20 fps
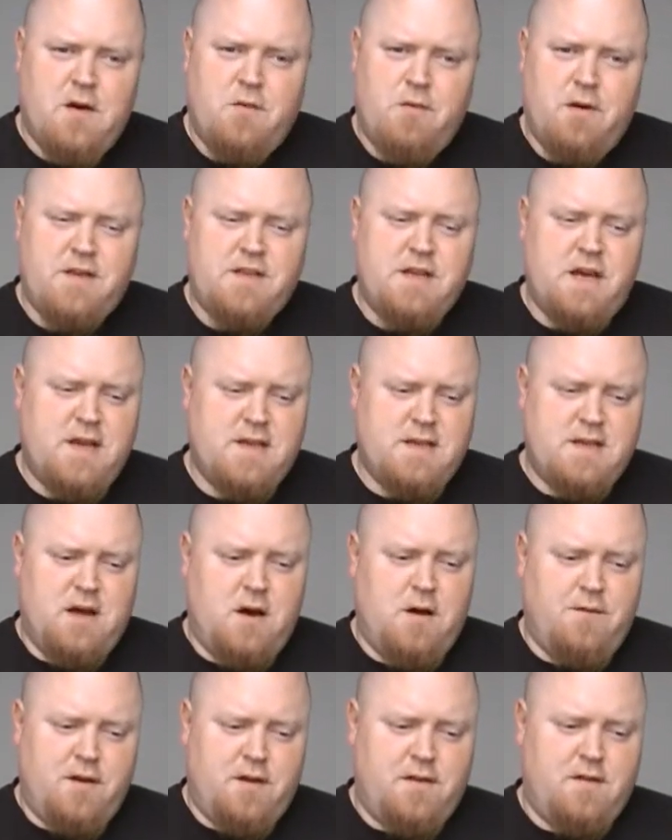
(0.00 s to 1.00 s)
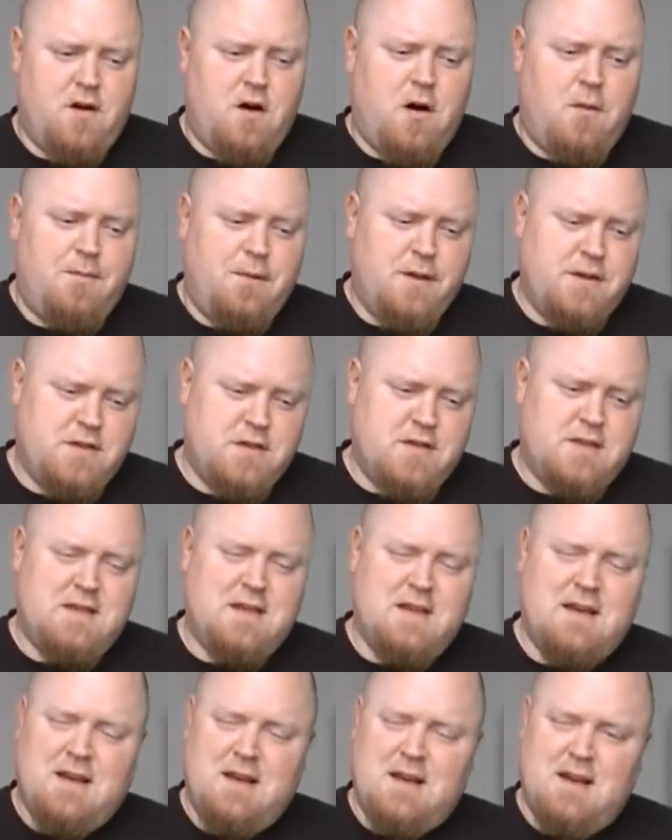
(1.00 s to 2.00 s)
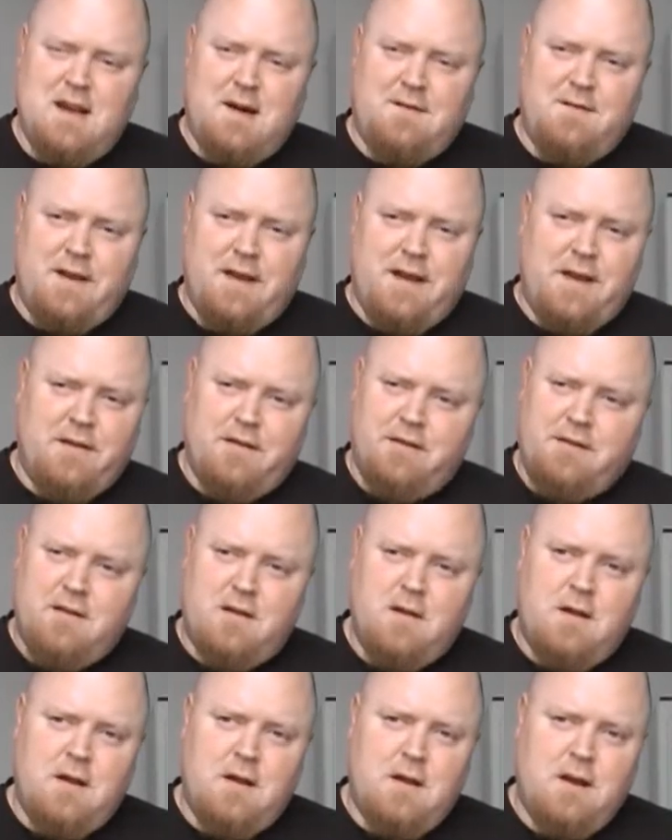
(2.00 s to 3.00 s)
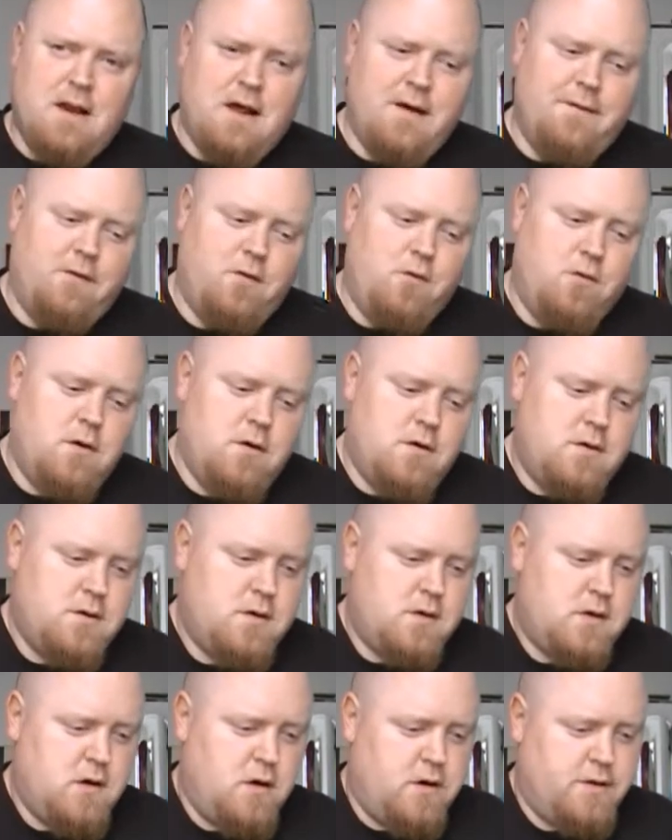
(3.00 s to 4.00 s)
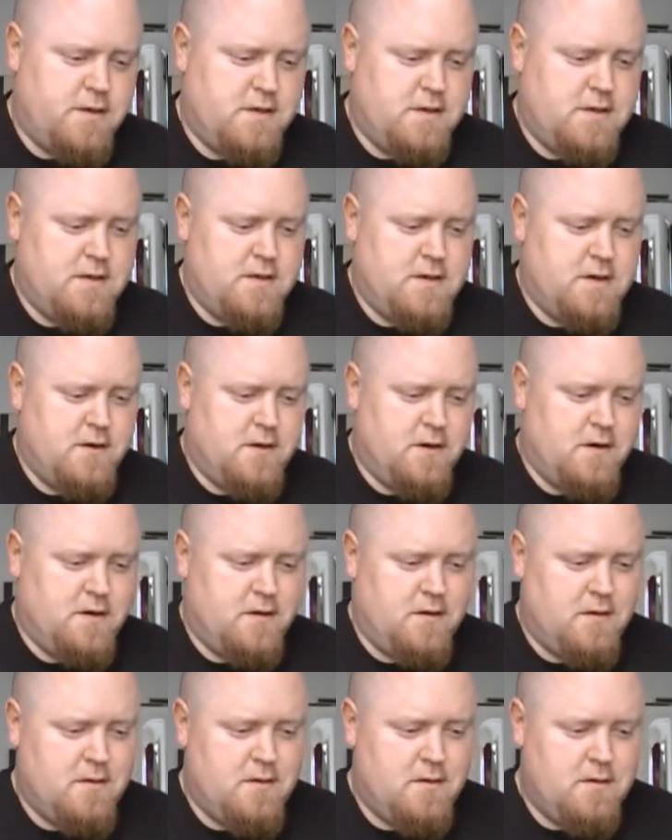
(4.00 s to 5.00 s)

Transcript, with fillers: which isn't over the top, but just lovely and level. God, this is so good.